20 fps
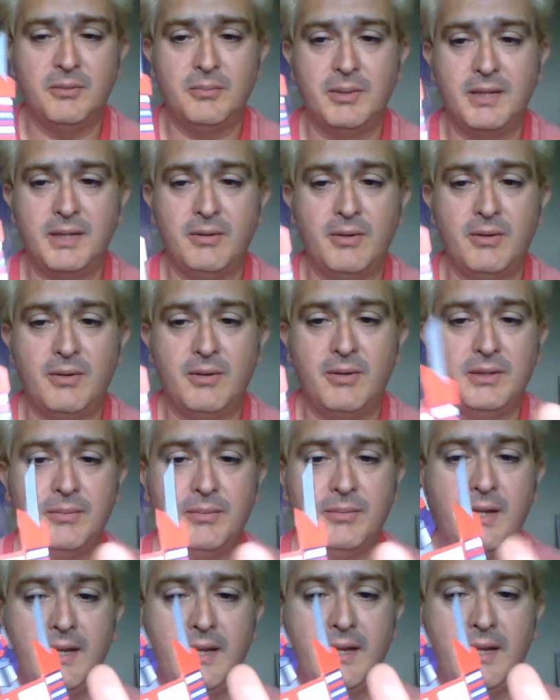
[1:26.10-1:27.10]
play around with them
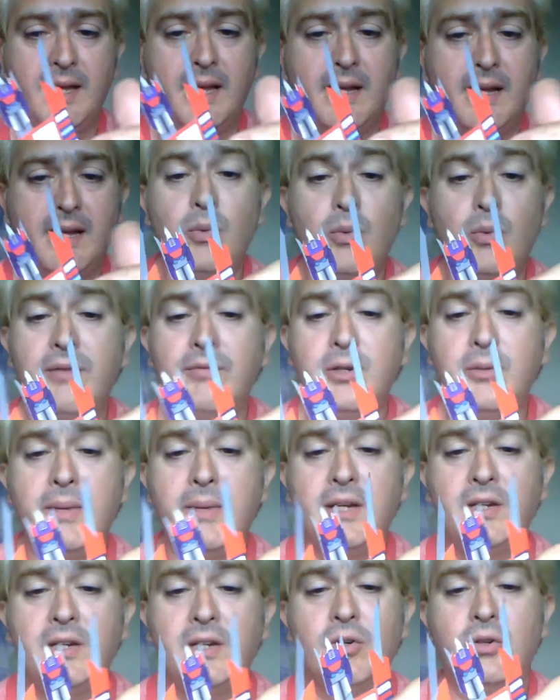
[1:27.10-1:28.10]
like that. Whenever you
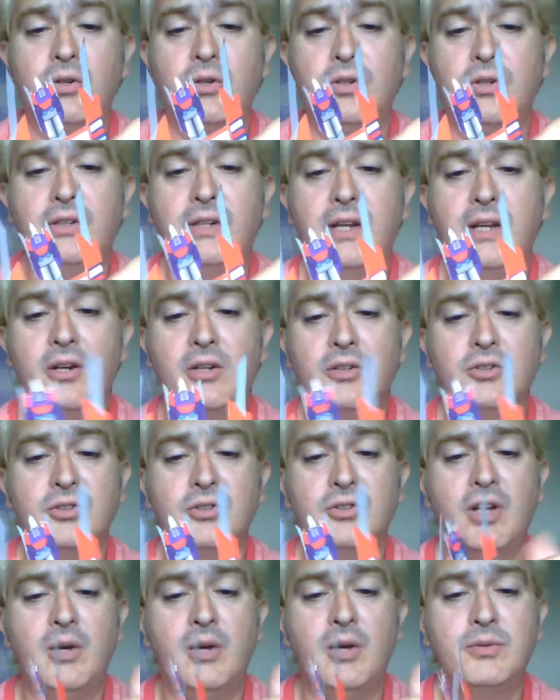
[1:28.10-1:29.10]
make your characters,
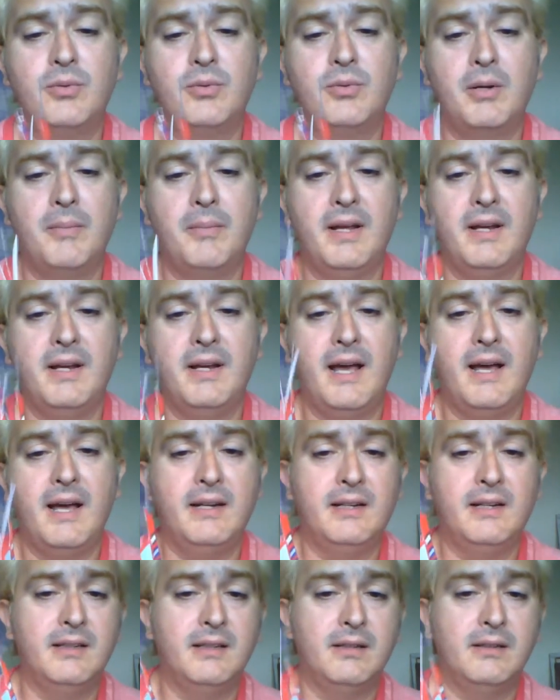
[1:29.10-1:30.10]
I always recommend adding
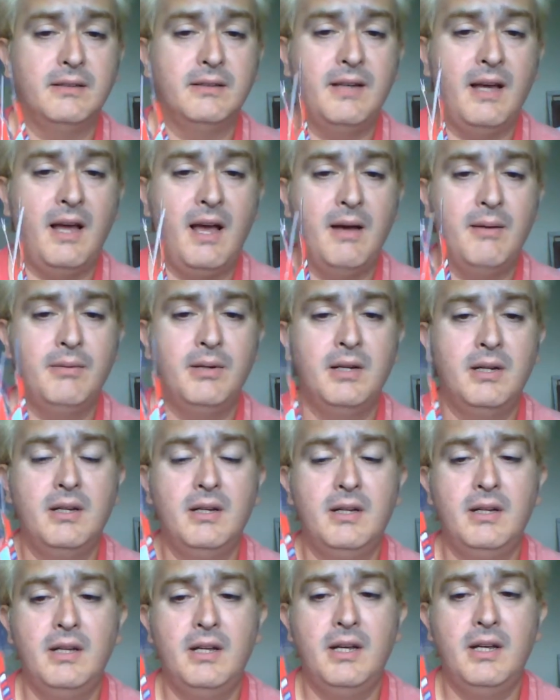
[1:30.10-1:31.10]
a little tab.
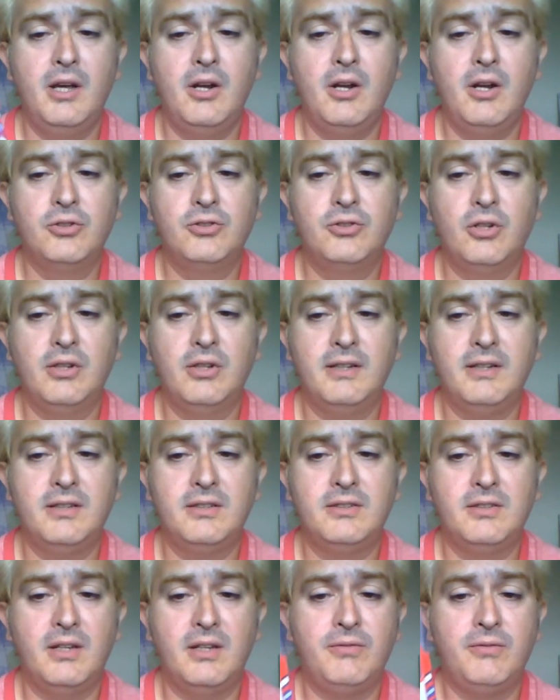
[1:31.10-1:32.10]
It also
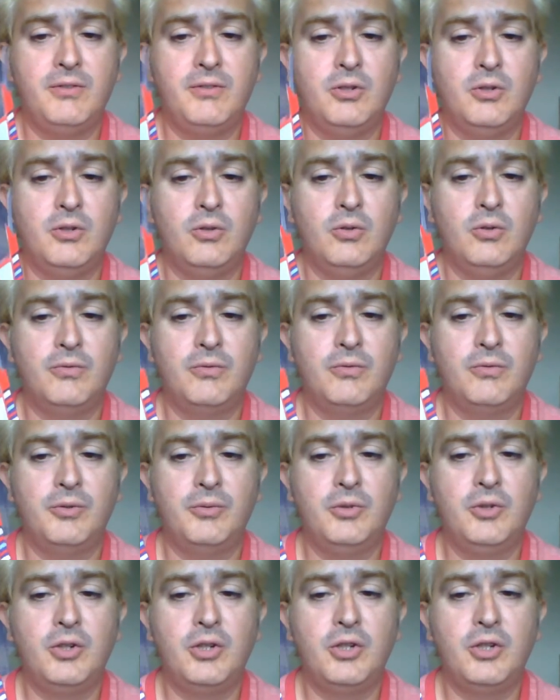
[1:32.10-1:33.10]
leads, you
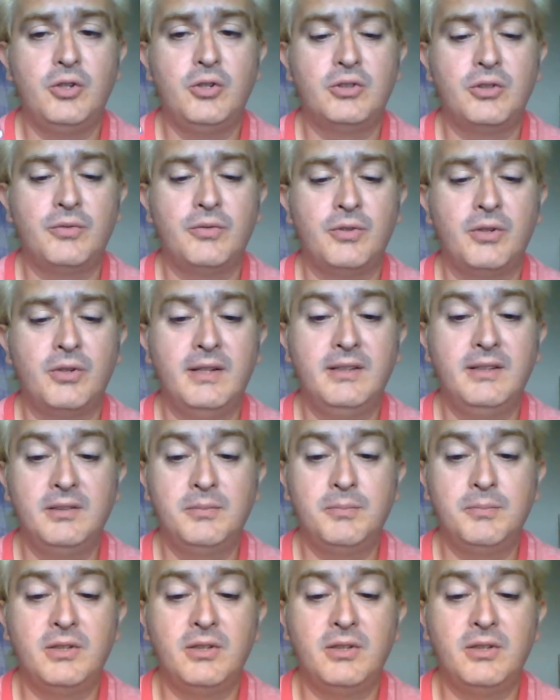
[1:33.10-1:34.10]
can use it for, in this
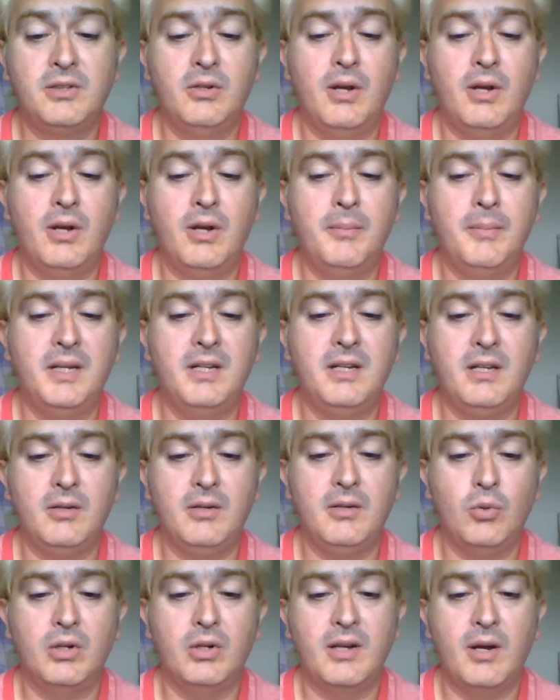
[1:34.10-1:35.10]
particular element, it
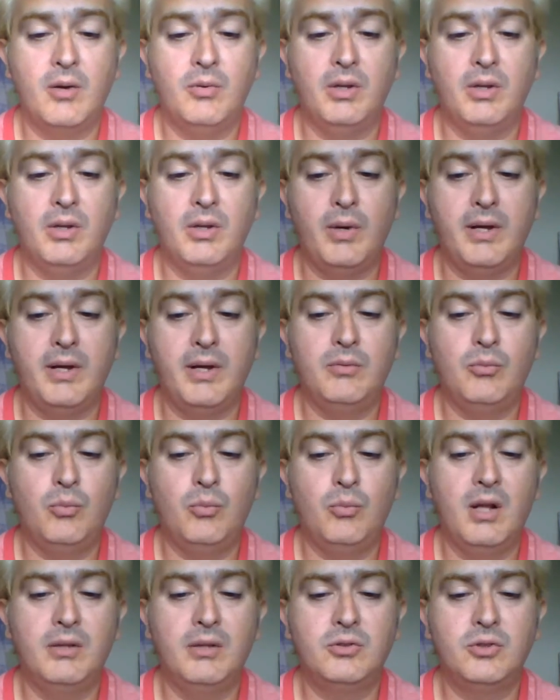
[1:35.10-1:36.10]
worked out really
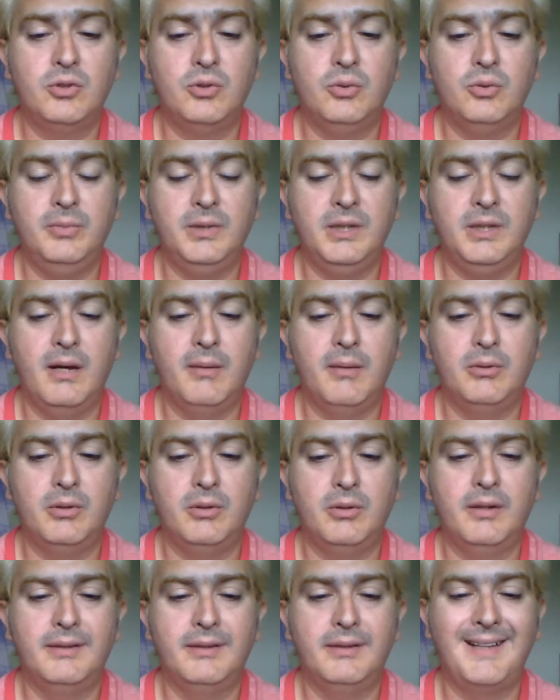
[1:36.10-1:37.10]
well to be able
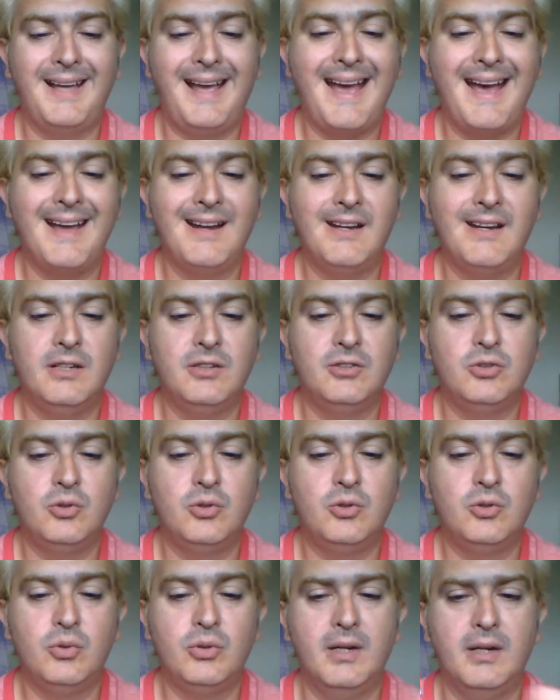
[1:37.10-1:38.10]
to add
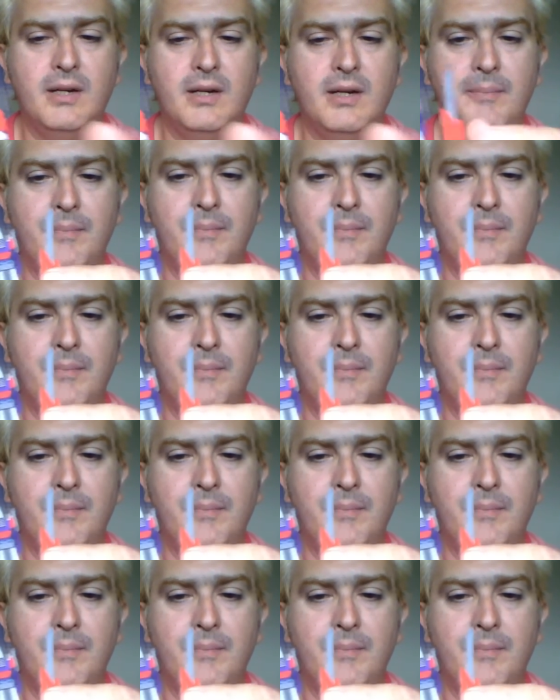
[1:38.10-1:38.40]
to the